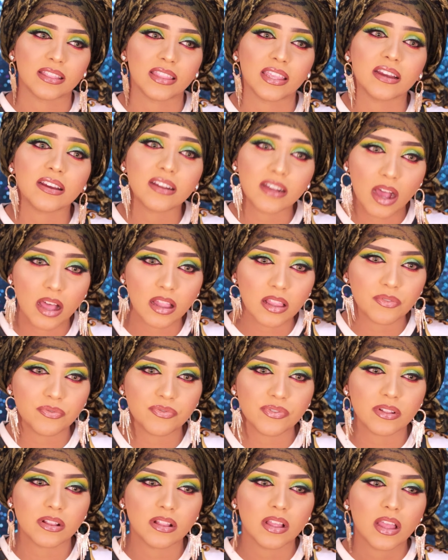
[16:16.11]
They're
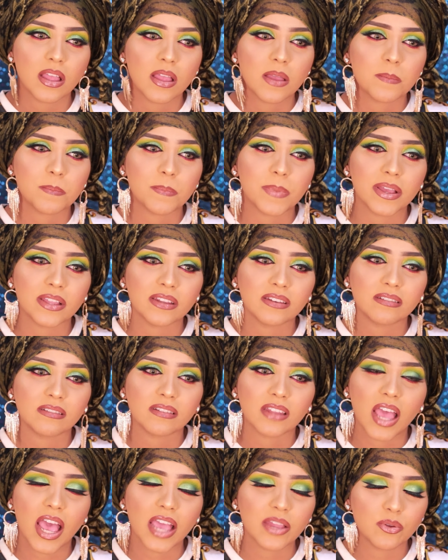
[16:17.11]
colorful, but
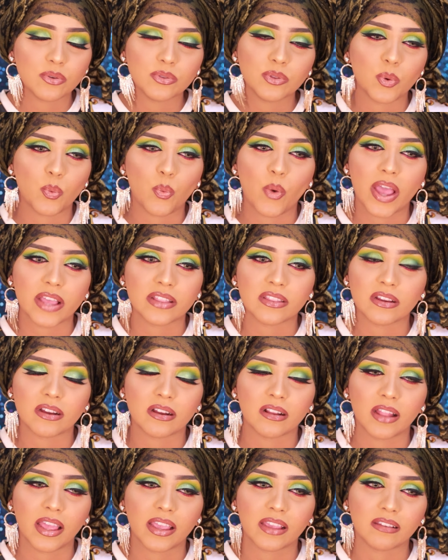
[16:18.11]
I don't know why
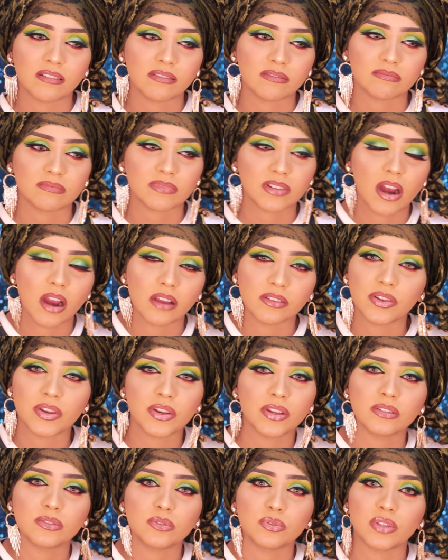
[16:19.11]
they're like
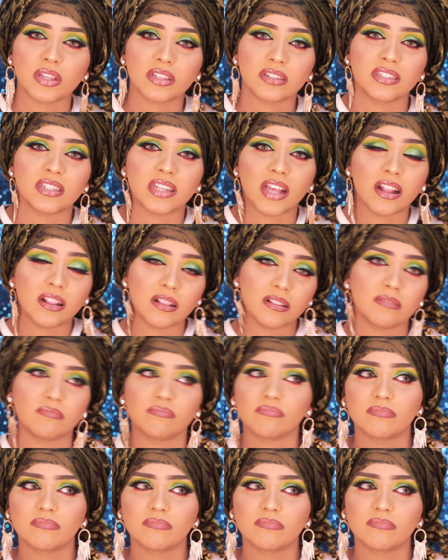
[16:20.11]
catering to the dull